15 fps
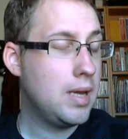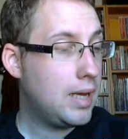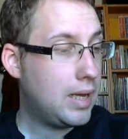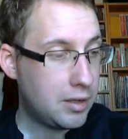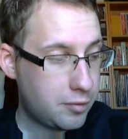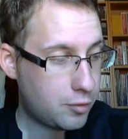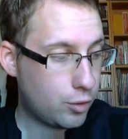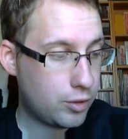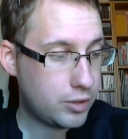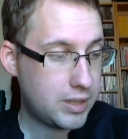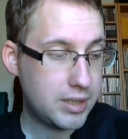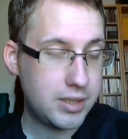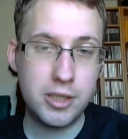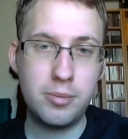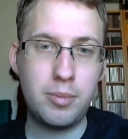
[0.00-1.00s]
and of course
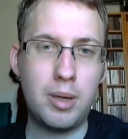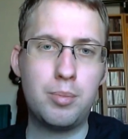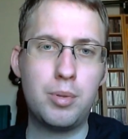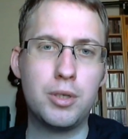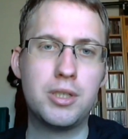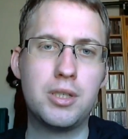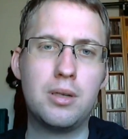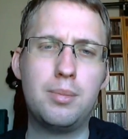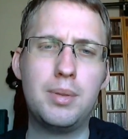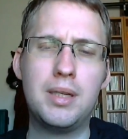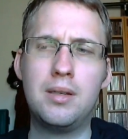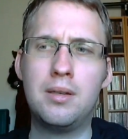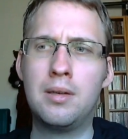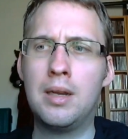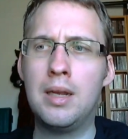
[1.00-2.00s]
that's just my personal
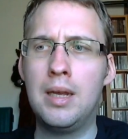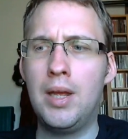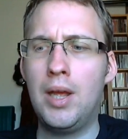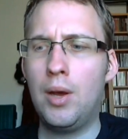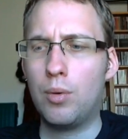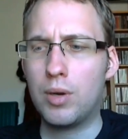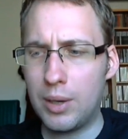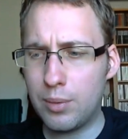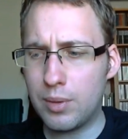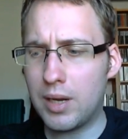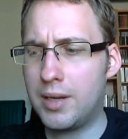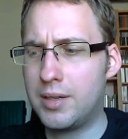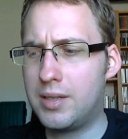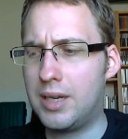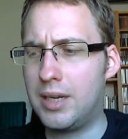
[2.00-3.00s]
opinion what I would
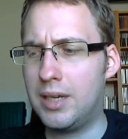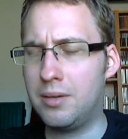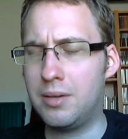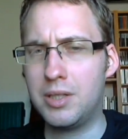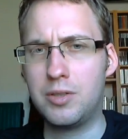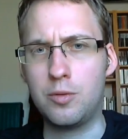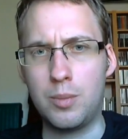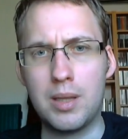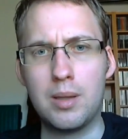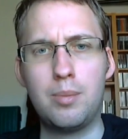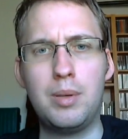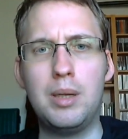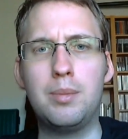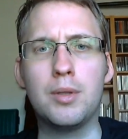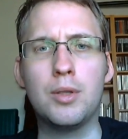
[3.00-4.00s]
like to hear is from other
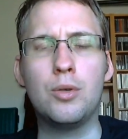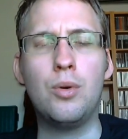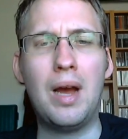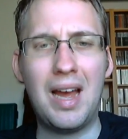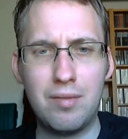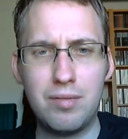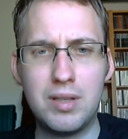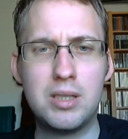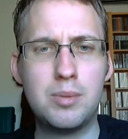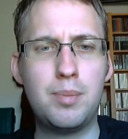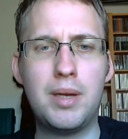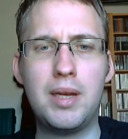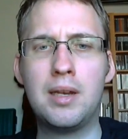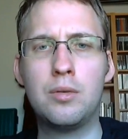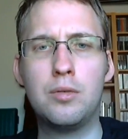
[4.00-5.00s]
people who have this
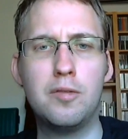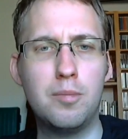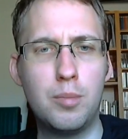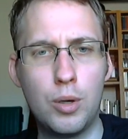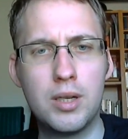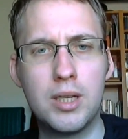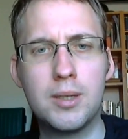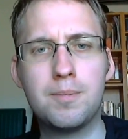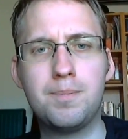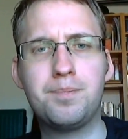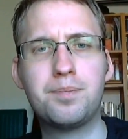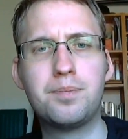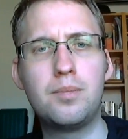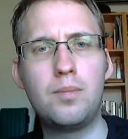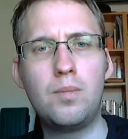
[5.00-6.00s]
pen who've bought it
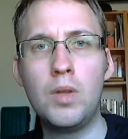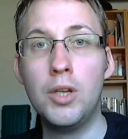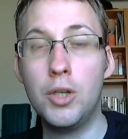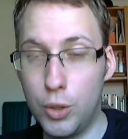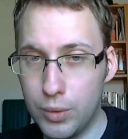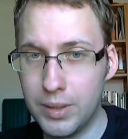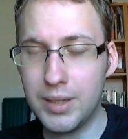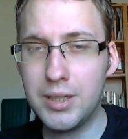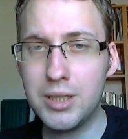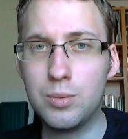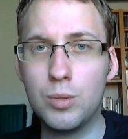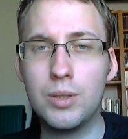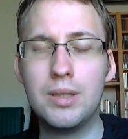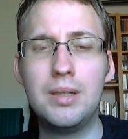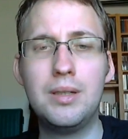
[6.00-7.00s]
do you think it's
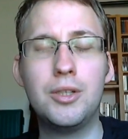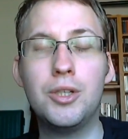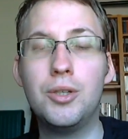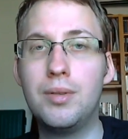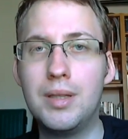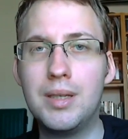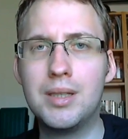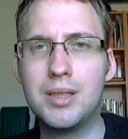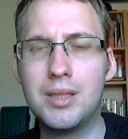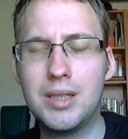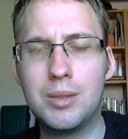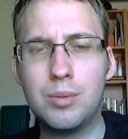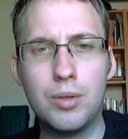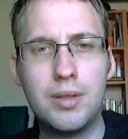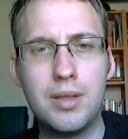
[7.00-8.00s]
worth it do you think it's
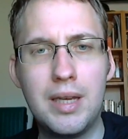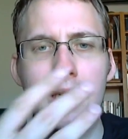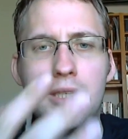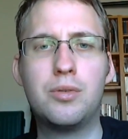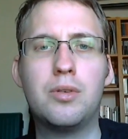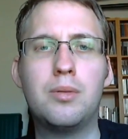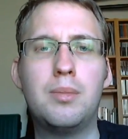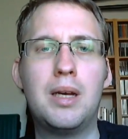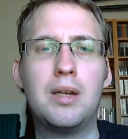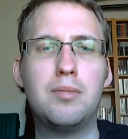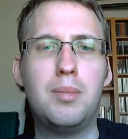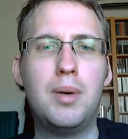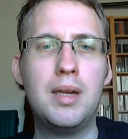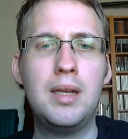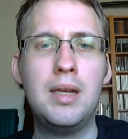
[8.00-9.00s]
it's worth the extra amount of
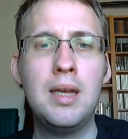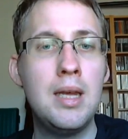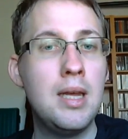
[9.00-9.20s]
money